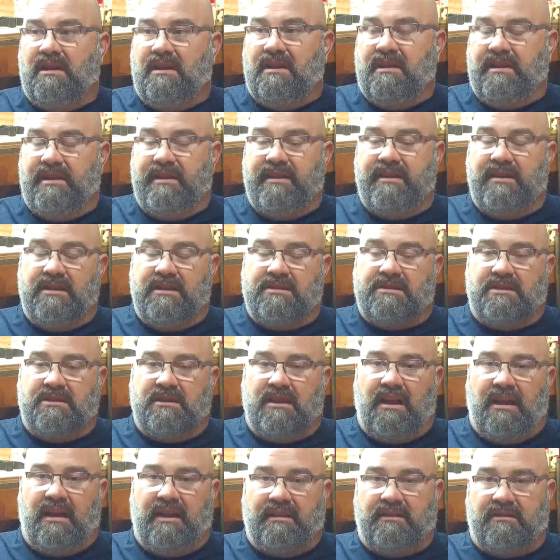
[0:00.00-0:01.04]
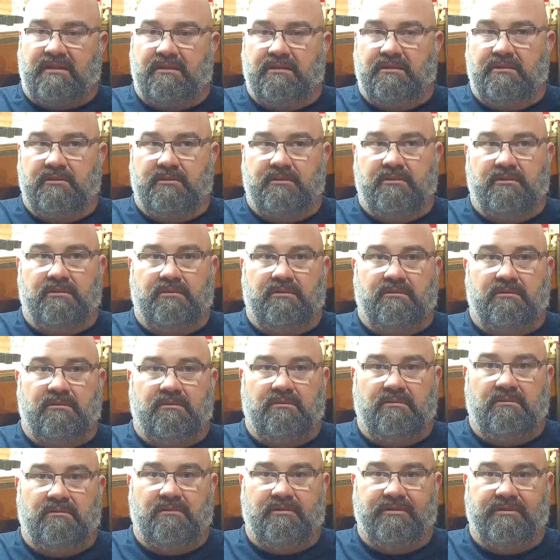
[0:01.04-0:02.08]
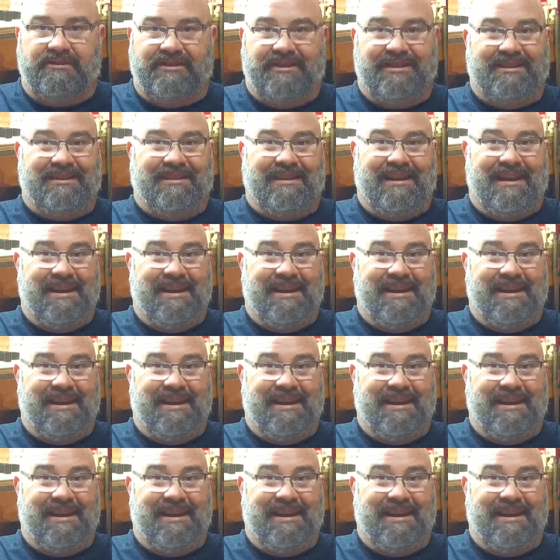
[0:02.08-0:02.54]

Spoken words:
that doesn't like to sink